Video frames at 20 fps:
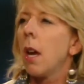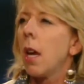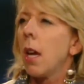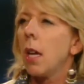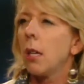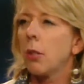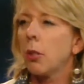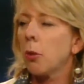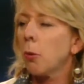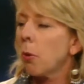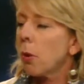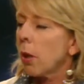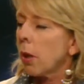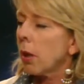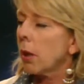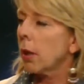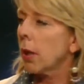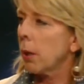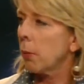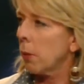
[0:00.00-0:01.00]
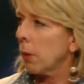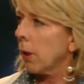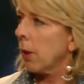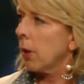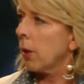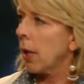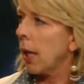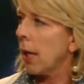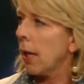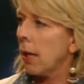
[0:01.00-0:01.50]
historically, real
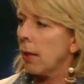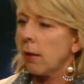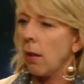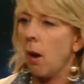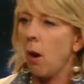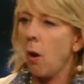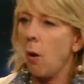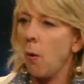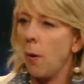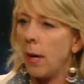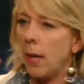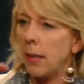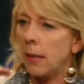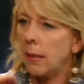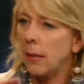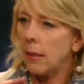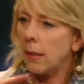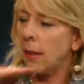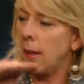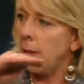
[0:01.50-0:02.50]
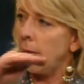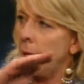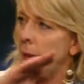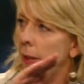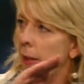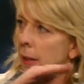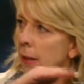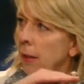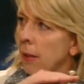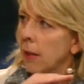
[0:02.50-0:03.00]
estate has always done
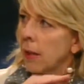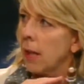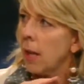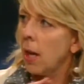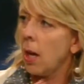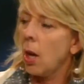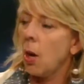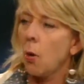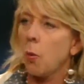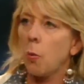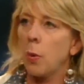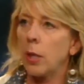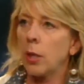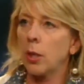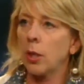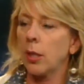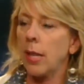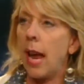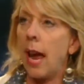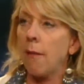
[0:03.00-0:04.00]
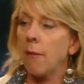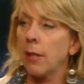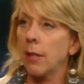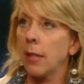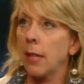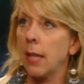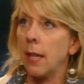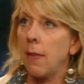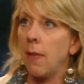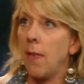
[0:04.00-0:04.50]
this. Right. We just haven't
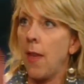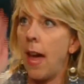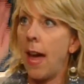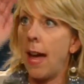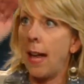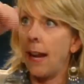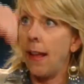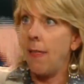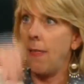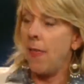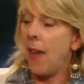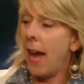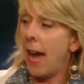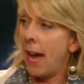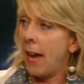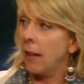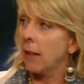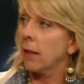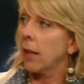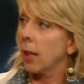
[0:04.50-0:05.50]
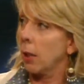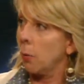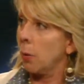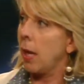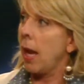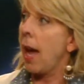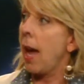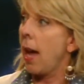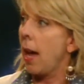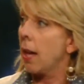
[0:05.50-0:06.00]
seen that and that like yes. we
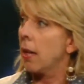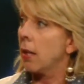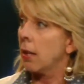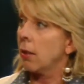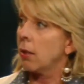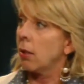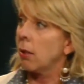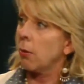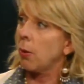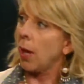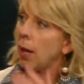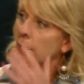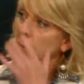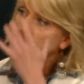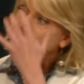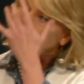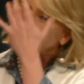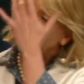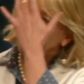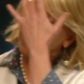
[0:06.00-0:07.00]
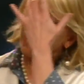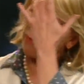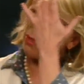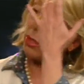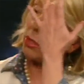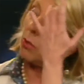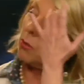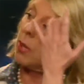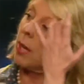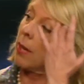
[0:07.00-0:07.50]
had in 2007,
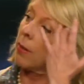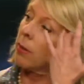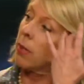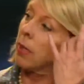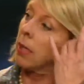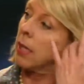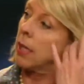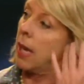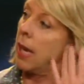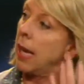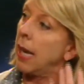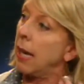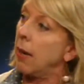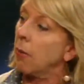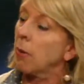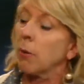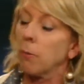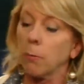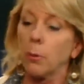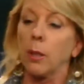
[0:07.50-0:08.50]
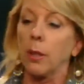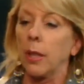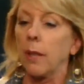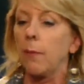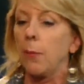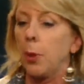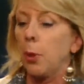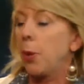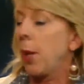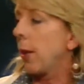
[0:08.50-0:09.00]
2008, or really
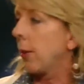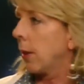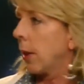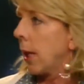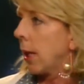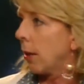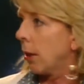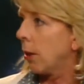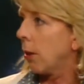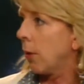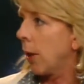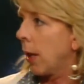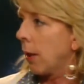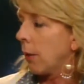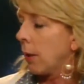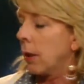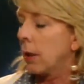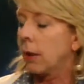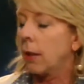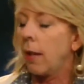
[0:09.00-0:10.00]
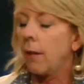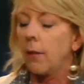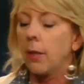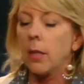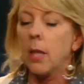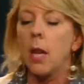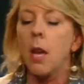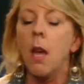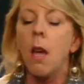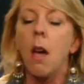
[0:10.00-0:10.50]
2008 to 2011.
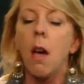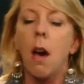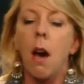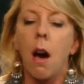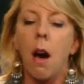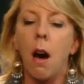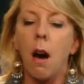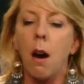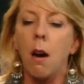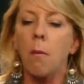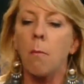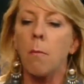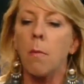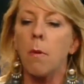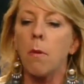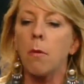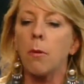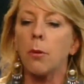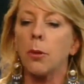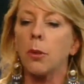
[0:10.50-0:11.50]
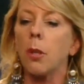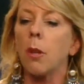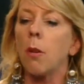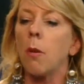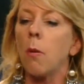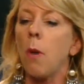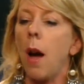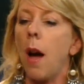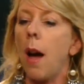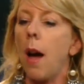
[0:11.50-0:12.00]
Mm-hmm. Um, so,